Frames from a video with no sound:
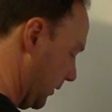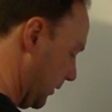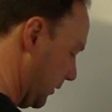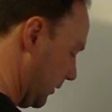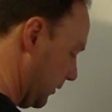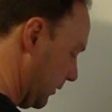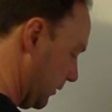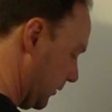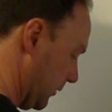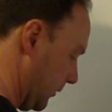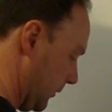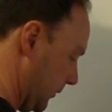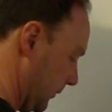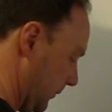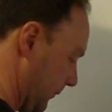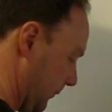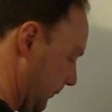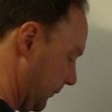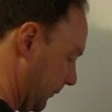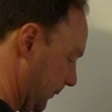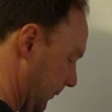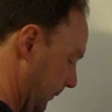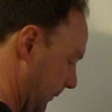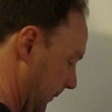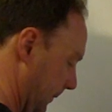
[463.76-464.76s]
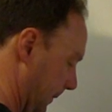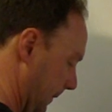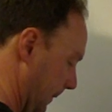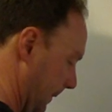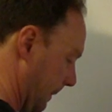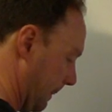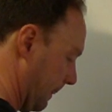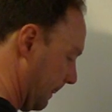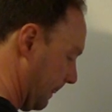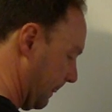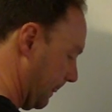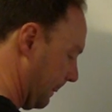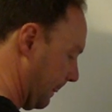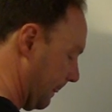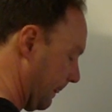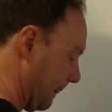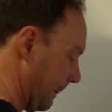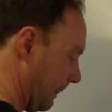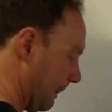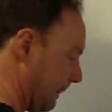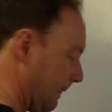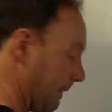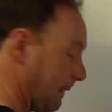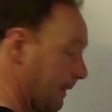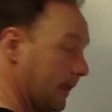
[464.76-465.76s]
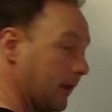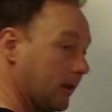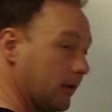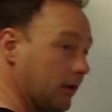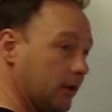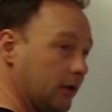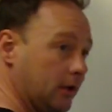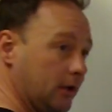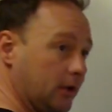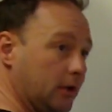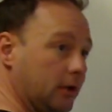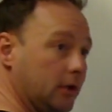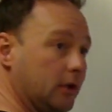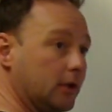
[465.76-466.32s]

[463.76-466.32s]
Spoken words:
We have to change the fermions first, or